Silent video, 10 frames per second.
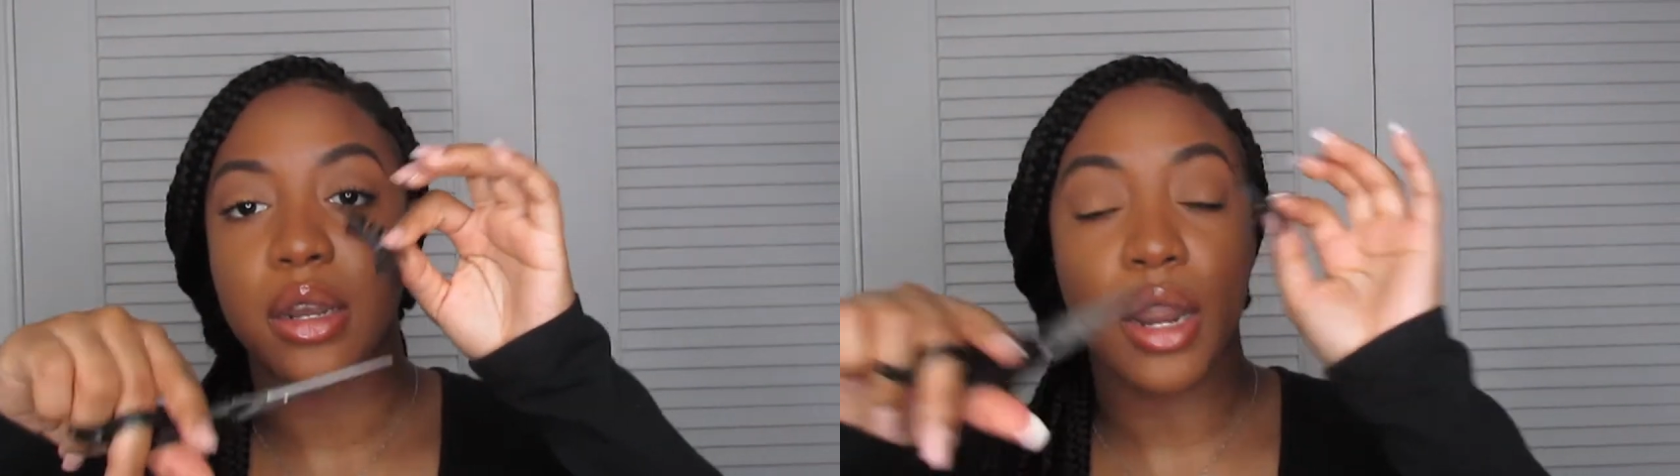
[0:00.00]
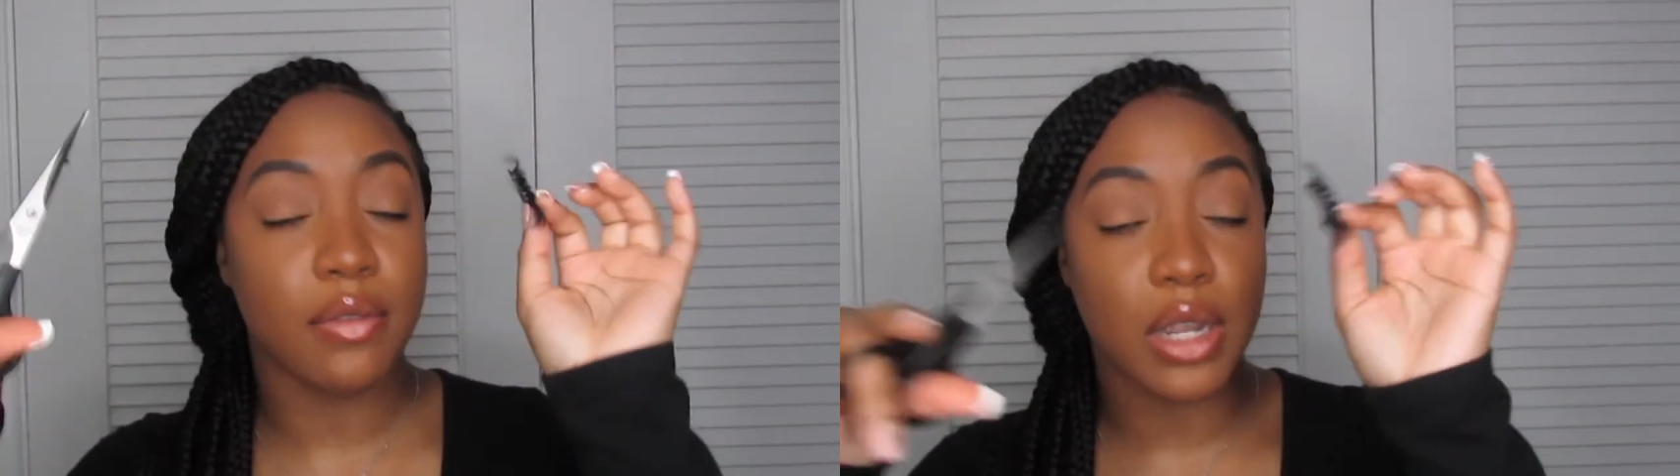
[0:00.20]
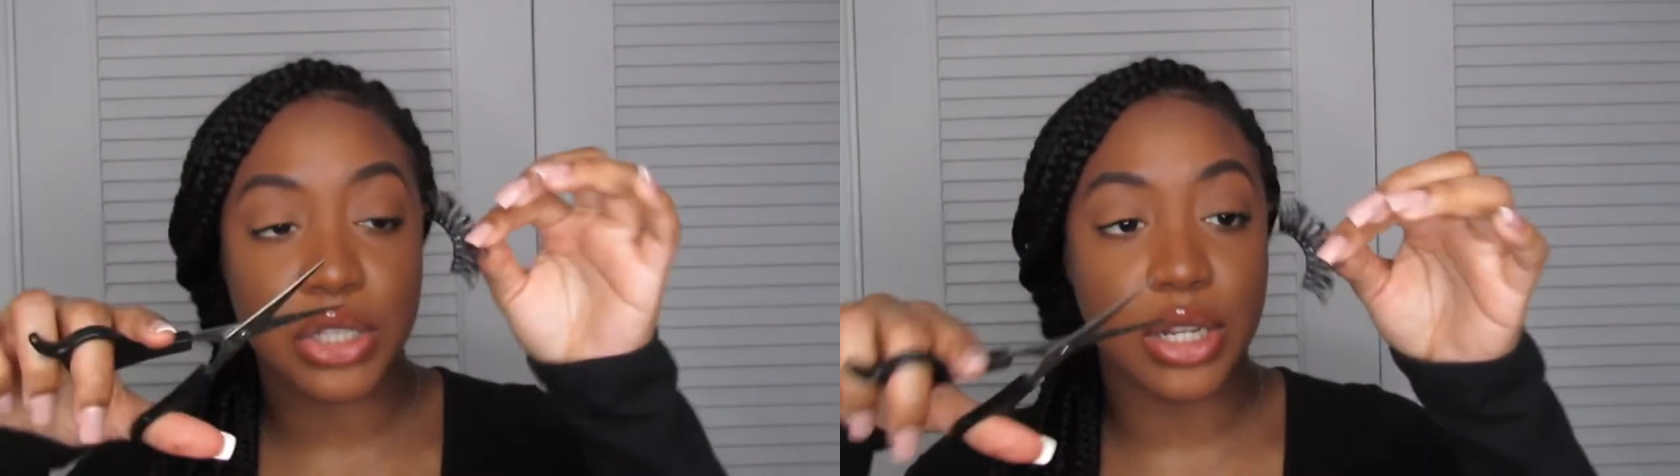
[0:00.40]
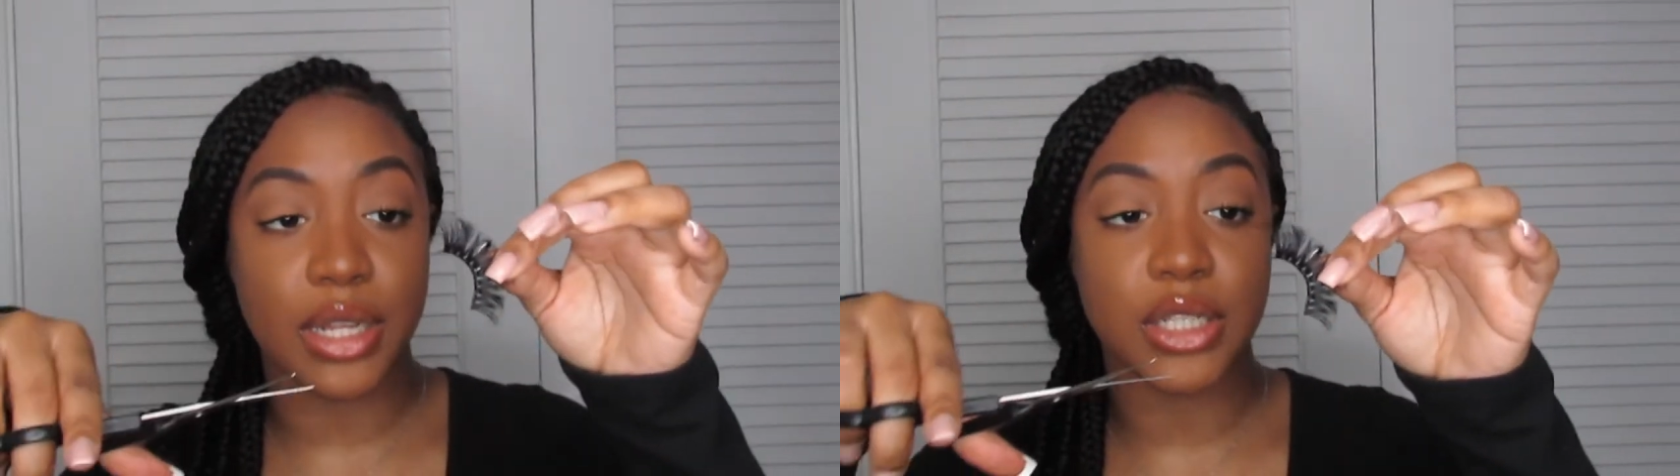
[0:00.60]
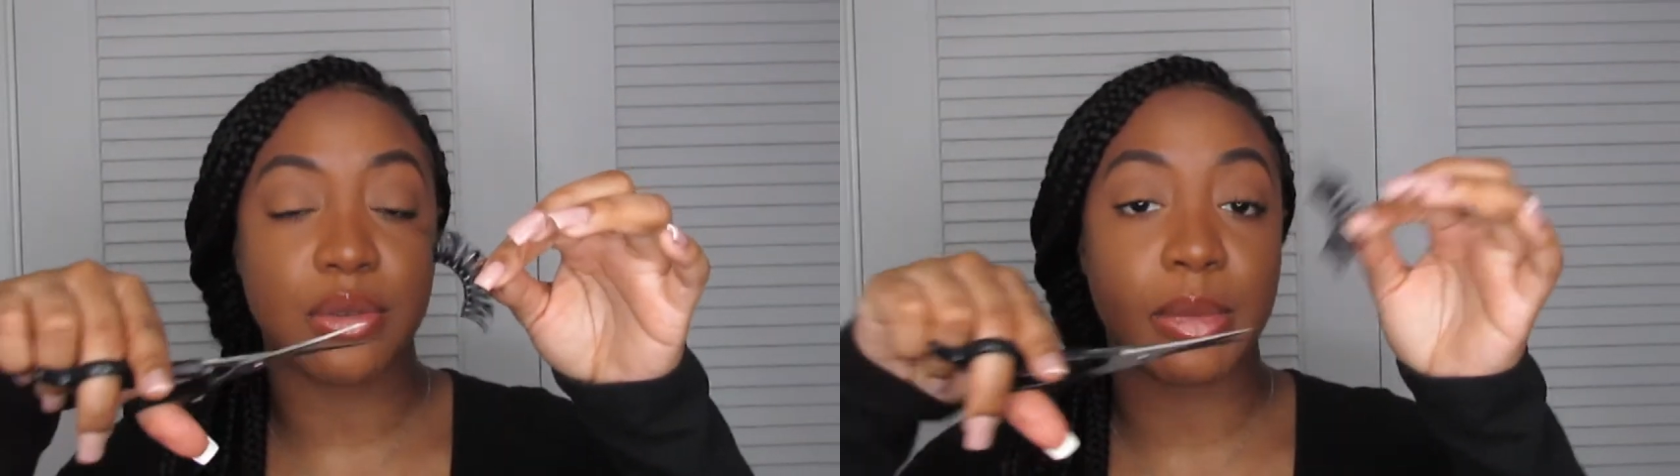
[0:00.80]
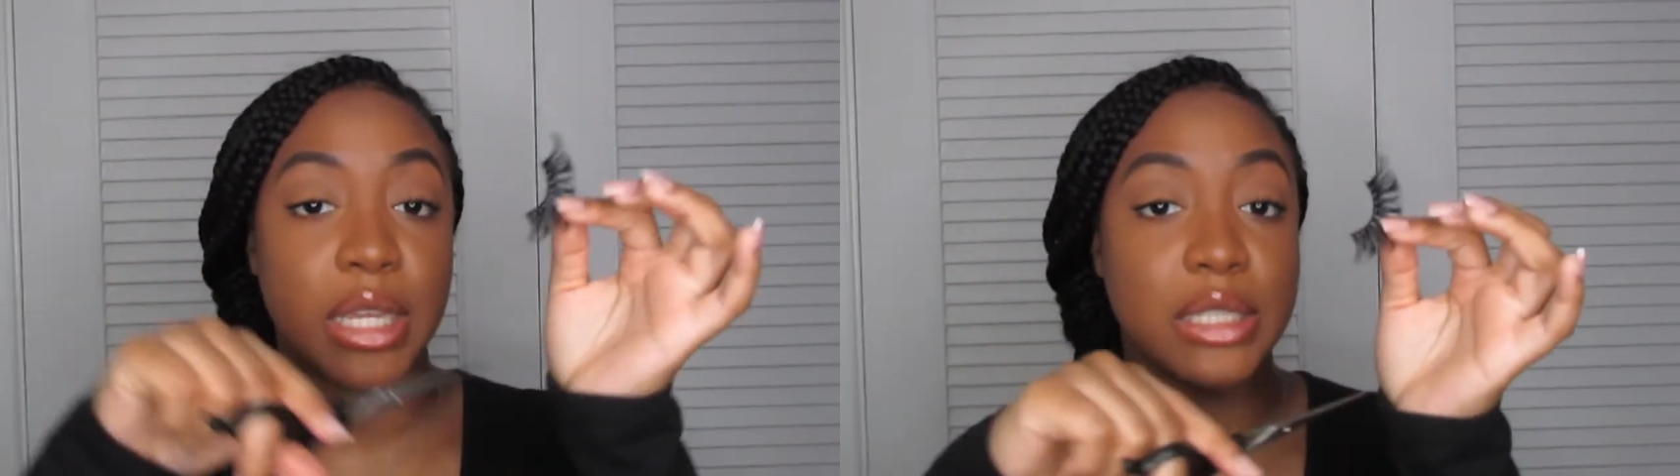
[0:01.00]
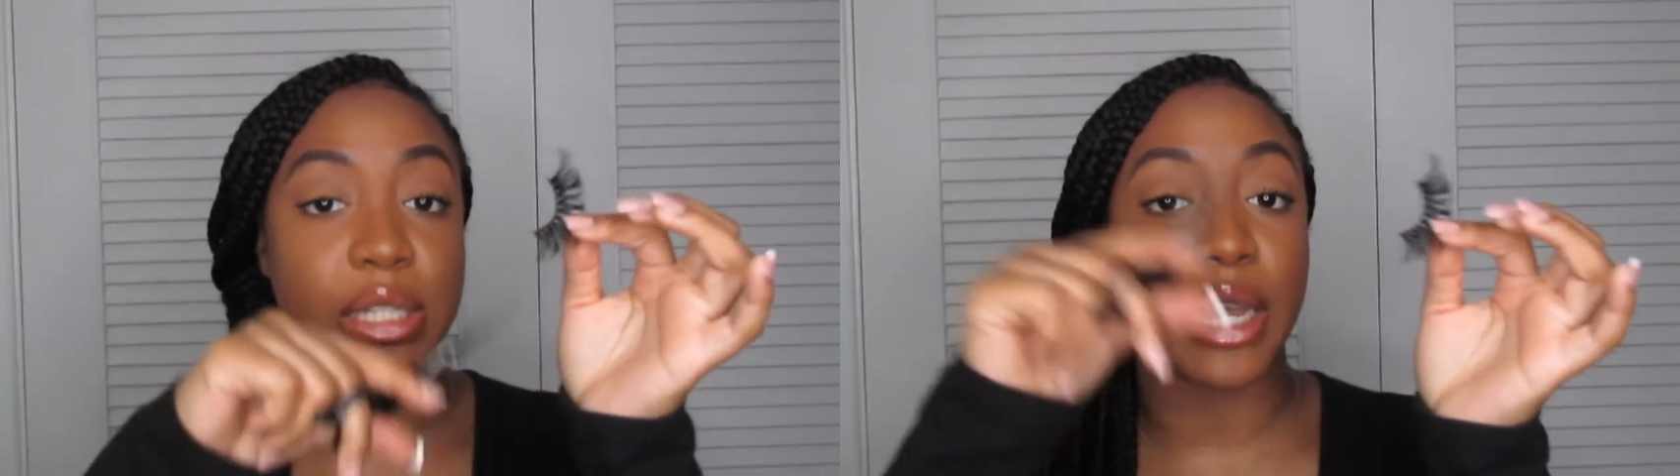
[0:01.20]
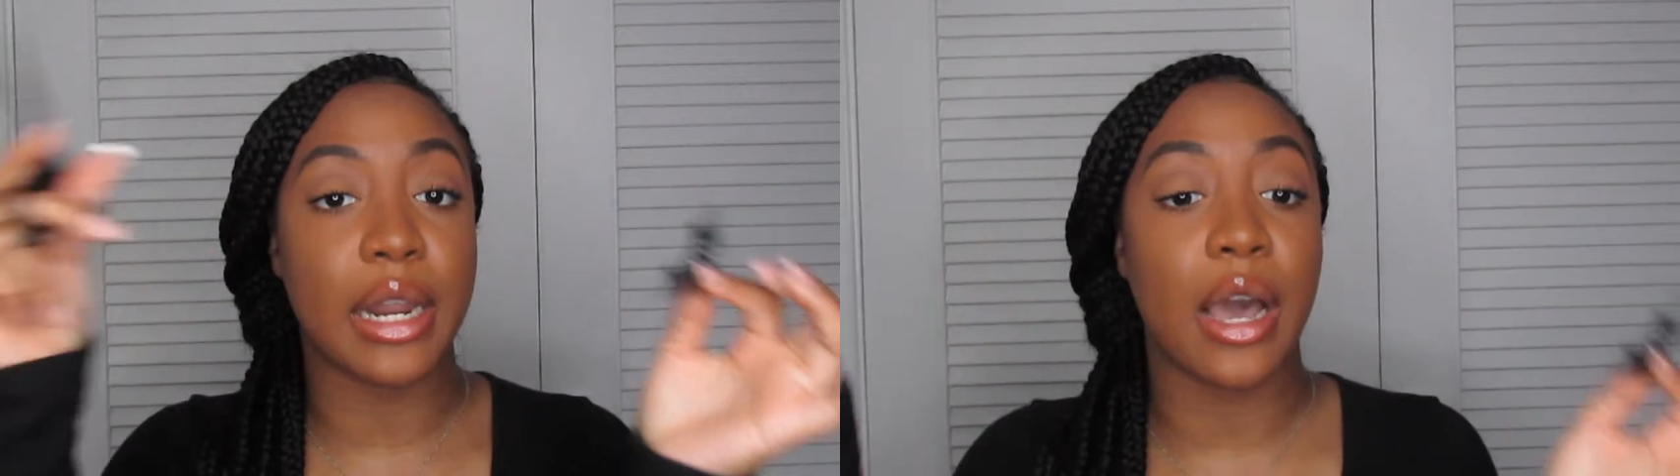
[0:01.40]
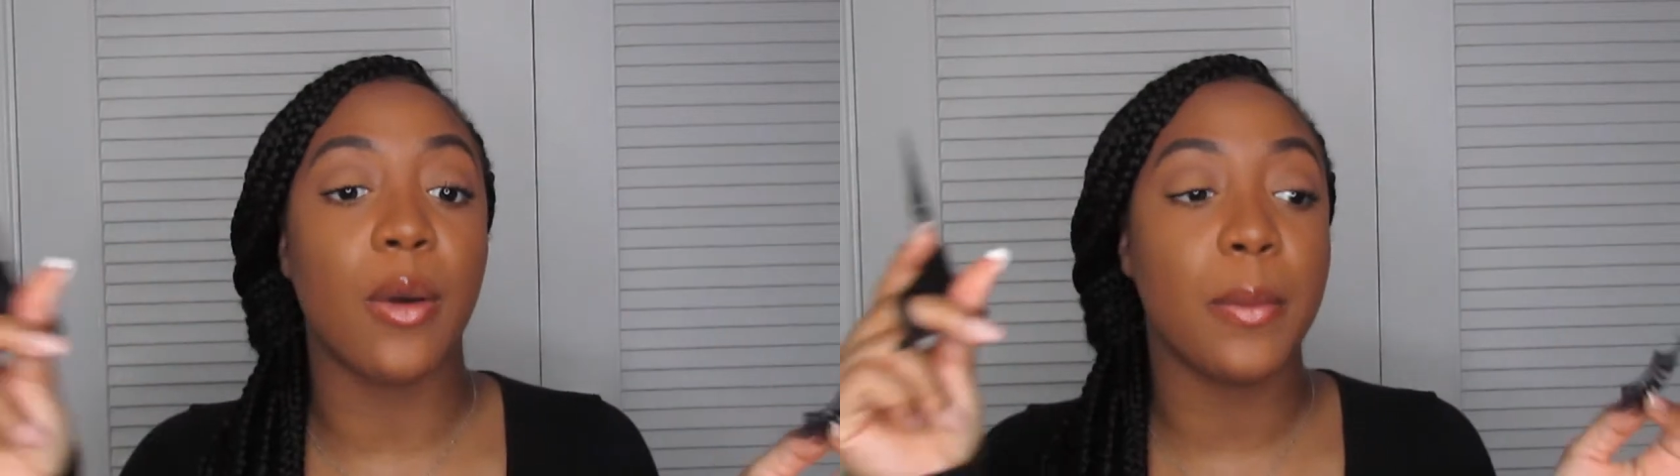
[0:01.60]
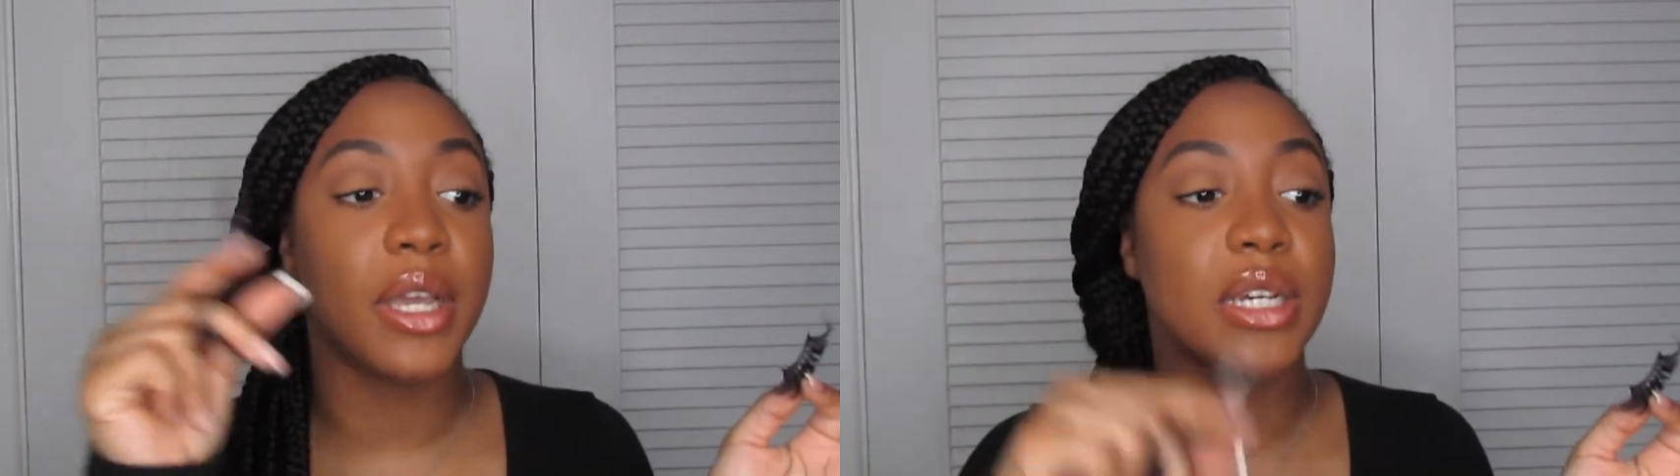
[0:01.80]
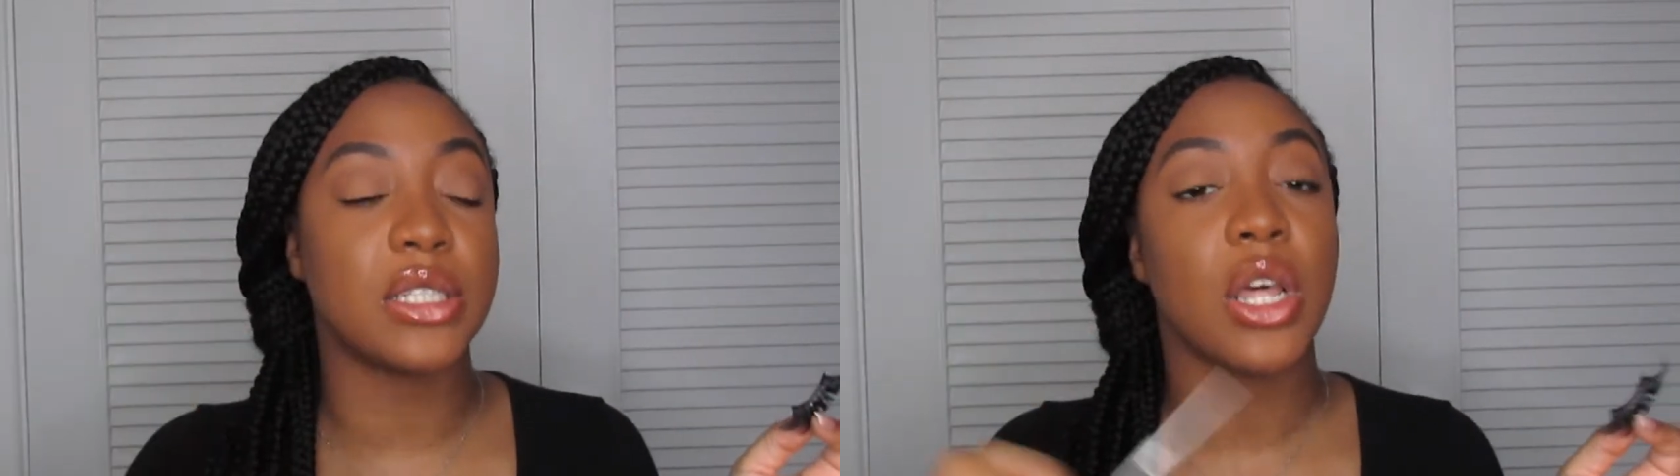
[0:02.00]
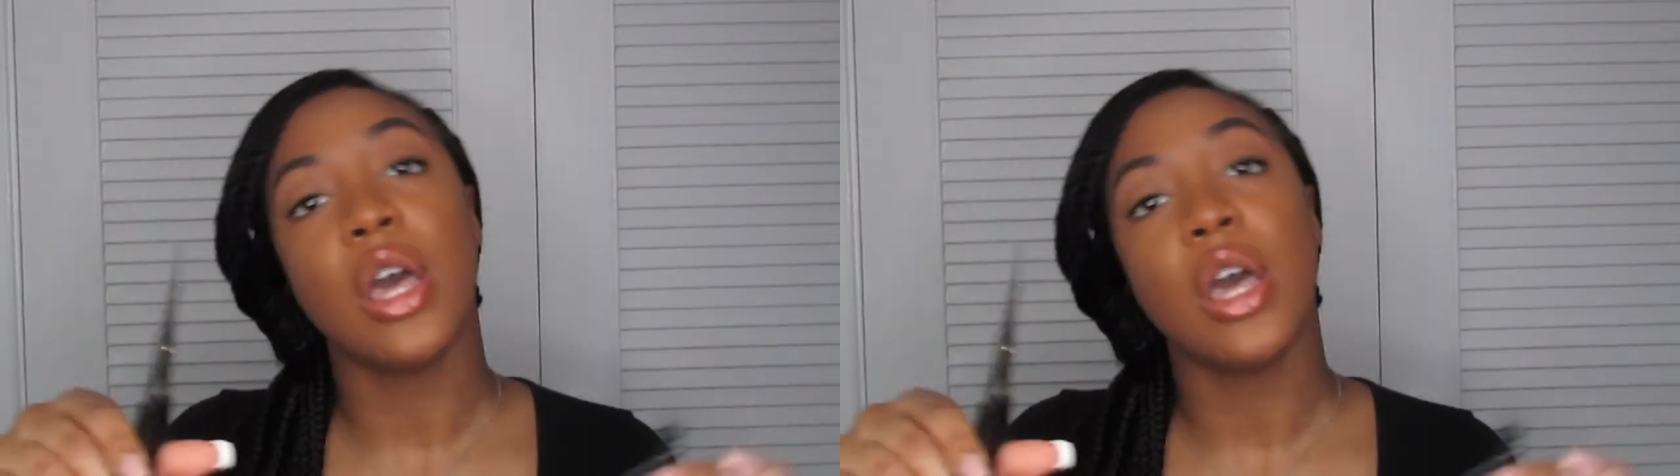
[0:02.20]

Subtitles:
Never cut your lashes from the inside out because